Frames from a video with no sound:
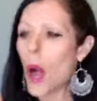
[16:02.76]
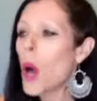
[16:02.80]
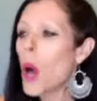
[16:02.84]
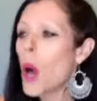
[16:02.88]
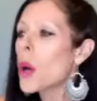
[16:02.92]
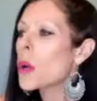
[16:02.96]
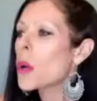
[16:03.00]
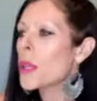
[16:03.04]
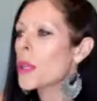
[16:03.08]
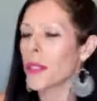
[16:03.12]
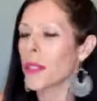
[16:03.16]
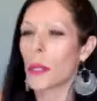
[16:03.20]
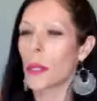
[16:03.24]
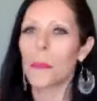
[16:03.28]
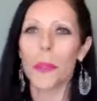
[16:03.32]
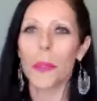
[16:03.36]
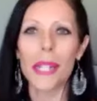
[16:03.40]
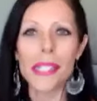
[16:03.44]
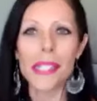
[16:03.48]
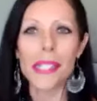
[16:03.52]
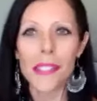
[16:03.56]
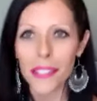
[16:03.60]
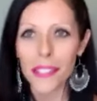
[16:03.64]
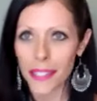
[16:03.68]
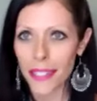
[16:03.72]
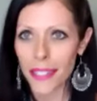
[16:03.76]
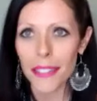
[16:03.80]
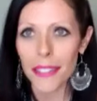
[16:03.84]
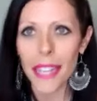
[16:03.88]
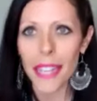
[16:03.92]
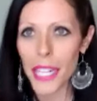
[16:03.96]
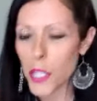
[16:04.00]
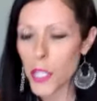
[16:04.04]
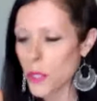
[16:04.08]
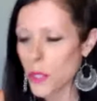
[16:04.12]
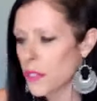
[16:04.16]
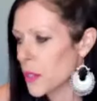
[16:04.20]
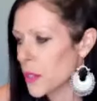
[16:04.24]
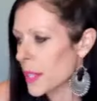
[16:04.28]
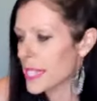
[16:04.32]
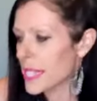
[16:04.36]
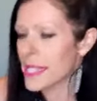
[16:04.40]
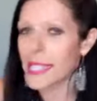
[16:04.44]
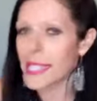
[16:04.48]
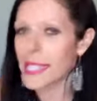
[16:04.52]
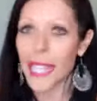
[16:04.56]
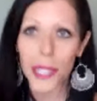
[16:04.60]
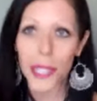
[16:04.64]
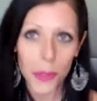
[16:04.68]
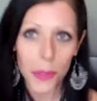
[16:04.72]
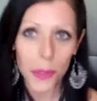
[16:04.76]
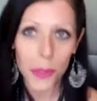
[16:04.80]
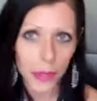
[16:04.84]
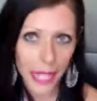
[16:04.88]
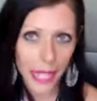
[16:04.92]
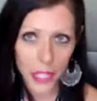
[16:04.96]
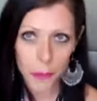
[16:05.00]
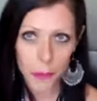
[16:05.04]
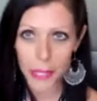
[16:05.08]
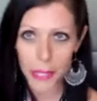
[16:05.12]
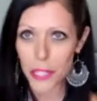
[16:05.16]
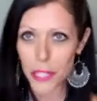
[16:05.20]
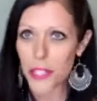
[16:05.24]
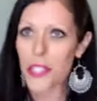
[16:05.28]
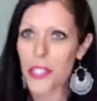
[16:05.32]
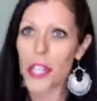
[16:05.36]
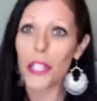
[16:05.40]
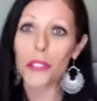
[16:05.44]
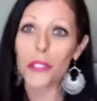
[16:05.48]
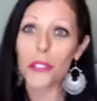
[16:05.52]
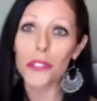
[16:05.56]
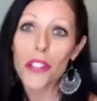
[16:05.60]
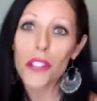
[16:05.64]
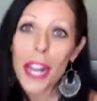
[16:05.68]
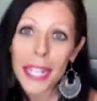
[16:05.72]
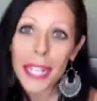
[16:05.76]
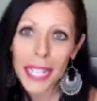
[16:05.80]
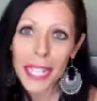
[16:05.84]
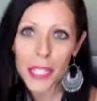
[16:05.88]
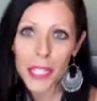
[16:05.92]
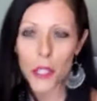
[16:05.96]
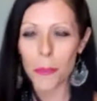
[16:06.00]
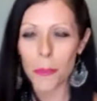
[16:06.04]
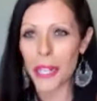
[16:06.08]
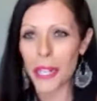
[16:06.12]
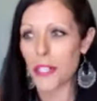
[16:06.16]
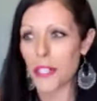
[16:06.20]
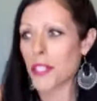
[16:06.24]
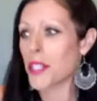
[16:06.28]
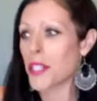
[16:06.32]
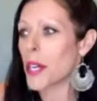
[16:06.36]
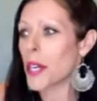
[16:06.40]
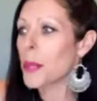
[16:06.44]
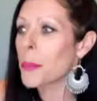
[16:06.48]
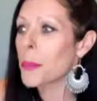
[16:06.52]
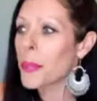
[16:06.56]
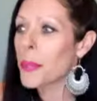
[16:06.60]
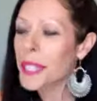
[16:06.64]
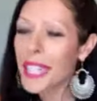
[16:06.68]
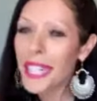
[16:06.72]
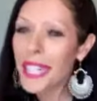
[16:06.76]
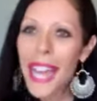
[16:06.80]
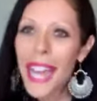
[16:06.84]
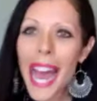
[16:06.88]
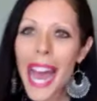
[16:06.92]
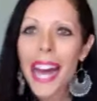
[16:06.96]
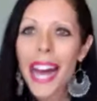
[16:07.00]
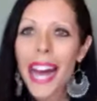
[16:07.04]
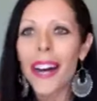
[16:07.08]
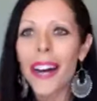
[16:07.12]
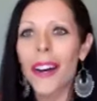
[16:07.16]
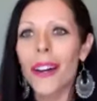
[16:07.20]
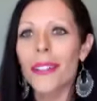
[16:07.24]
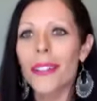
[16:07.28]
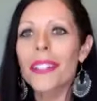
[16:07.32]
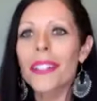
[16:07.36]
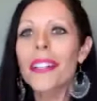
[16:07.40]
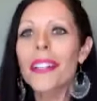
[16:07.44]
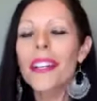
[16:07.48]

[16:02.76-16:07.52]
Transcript: oh, you know, boys aren't gonna like you if you get cellulite, you better start running, you better start working out.